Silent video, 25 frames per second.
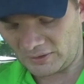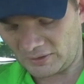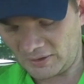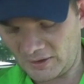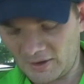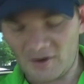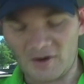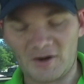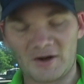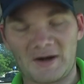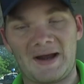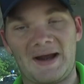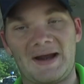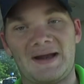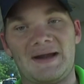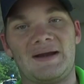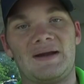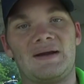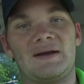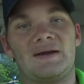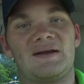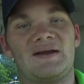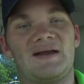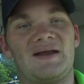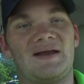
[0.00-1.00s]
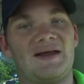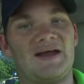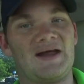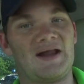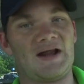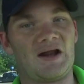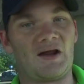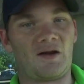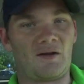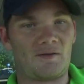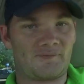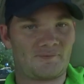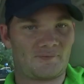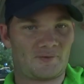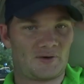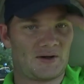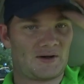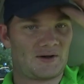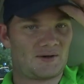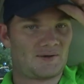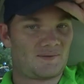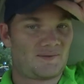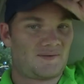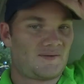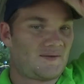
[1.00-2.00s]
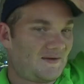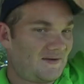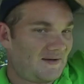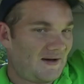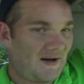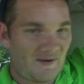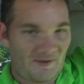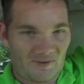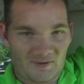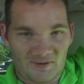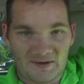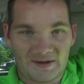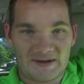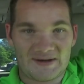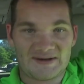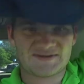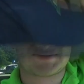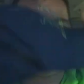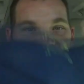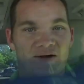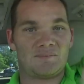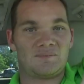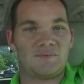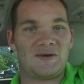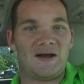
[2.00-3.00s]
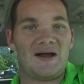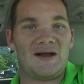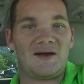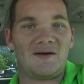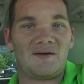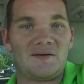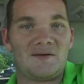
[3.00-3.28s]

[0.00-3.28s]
Alright, got off work an hour late, so I'm not